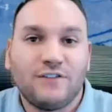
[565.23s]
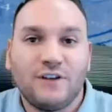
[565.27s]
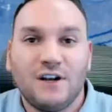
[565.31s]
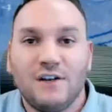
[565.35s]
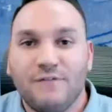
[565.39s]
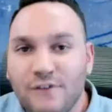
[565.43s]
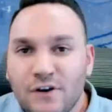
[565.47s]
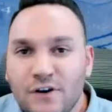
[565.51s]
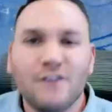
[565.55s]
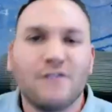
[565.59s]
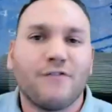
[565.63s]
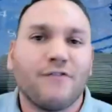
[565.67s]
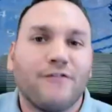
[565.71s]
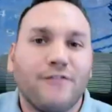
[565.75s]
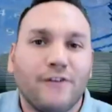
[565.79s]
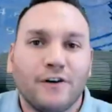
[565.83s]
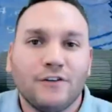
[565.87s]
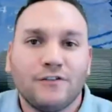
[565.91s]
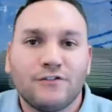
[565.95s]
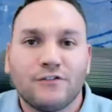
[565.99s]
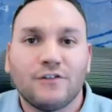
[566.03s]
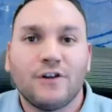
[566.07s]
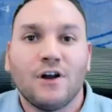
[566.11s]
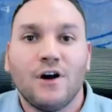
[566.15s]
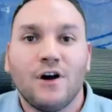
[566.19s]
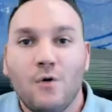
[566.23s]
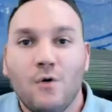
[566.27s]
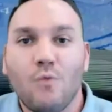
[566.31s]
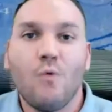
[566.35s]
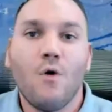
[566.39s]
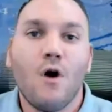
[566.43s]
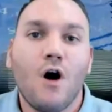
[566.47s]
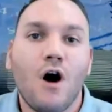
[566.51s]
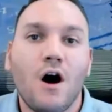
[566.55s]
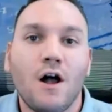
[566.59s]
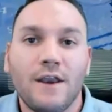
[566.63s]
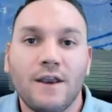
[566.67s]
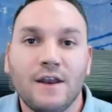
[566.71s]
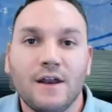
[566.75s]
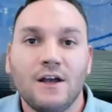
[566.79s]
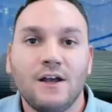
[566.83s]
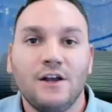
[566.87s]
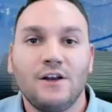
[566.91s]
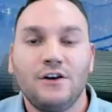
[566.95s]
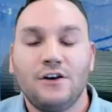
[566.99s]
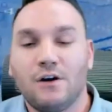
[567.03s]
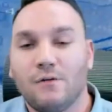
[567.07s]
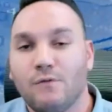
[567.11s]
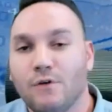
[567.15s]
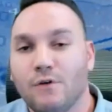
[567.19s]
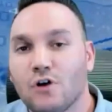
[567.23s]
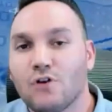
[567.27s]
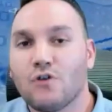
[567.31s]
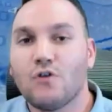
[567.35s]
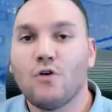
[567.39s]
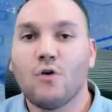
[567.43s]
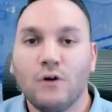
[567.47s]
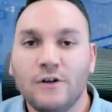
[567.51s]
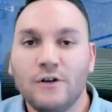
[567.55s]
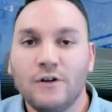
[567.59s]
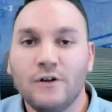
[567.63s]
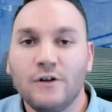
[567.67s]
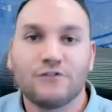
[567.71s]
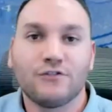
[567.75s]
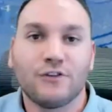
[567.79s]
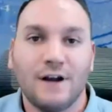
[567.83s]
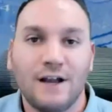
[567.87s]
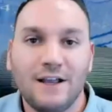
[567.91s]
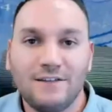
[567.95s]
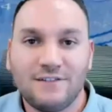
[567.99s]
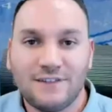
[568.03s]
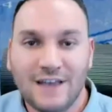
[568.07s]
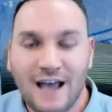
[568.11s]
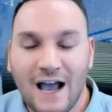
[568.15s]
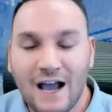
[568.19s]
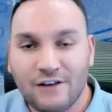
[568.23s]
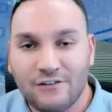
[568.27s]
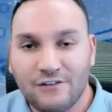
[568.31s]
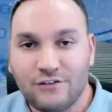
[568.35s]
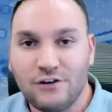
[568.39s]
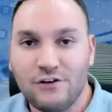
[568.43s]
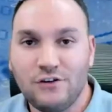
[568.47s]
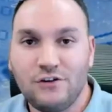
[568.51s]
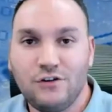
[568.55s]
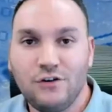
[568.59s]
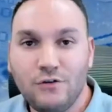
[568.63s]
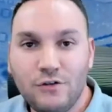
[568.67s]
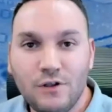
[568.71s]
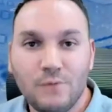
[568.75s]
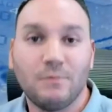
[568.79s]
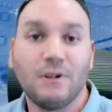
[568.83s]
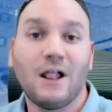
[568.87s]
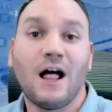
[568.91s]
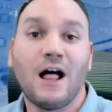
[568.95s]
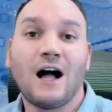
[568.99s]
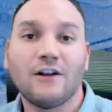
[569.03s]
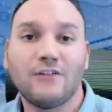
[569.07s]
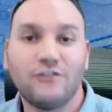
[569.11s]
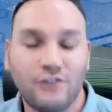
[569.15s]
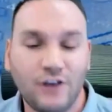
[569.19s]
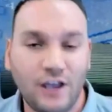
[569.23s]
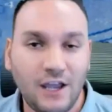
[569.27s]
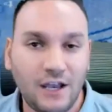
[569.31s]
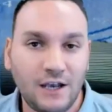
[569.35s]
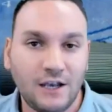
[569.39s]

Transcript: If you're the first one to record the transaction to the blockchain,